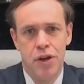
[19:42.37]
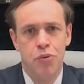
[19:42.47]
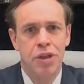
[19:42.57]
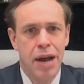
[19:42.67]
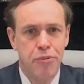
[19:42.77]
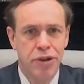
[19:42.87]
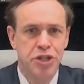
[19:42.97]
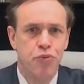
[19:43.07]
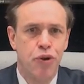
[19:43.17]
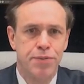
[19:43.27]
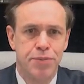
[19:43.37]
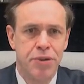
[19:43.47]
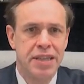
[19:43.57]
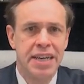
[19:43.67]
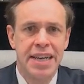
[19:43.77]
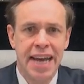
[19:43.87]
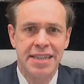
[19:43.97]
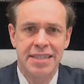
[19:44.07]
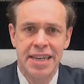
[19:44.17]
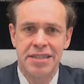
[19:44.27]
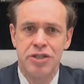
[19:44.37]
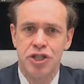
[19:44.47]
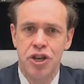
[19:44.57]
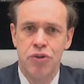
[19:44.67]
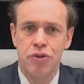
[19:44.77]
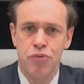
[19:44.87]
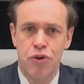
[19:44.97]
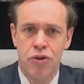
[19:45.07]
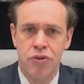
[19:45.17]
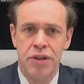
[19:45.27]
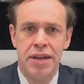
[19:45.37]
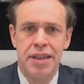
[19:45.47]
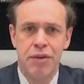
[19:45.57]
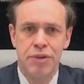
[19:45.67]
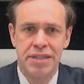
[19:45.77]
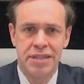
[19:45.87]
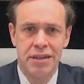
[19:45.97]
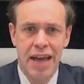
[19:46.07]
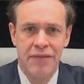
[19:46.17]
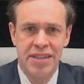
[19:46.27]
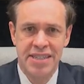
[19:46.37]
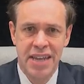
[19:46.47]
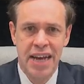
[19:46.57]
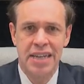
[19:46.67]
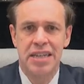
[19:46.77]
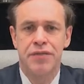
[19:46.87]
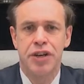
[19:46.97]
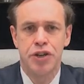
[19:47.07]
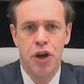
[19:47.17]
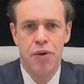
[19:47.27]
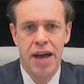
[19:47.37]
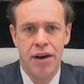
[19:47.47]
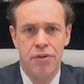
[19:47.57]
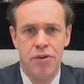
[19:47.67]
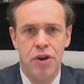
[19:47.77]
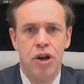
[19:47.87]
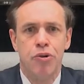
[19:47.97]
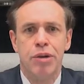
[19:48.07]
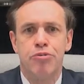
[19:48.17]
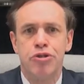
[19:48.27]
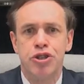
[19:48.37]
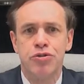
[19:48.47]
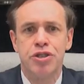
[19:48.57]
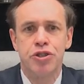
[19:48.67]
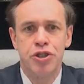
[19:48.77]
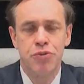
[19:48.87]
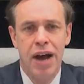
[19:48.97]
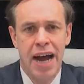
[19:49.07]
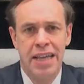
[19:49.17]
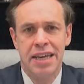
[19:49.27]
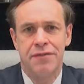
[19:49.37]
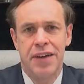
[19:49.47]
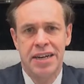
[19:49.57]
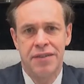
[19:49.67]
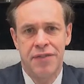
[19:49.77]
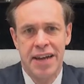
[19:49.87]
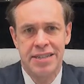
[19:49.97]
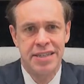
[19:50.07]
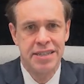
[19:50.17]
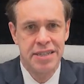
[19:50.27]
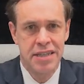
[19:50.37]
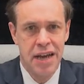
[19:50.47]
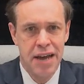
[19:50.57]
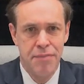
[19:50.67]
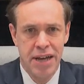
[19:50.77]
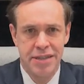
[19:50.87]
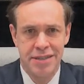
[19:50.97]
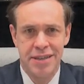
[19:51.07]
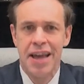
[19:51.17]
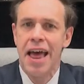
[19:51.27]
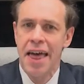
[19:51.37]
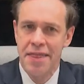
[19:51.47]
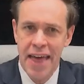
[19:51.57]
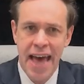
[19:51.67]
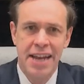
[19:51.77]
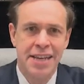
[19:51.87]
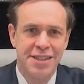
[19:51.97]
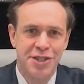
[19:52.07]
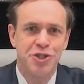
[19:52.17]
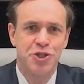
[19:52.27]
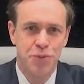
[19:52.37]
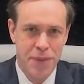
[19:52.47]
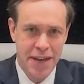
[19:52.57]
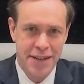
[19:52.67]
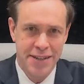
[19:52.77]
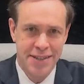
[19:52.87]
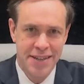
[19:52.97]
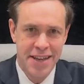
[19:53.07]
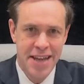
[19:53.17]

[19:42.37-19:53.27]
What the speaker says: With Operation Warp Speed, the United States has shown the world that we still have the scientific know-how. We produced 2 highly effective vaccines in 9 months, and that is stupendous.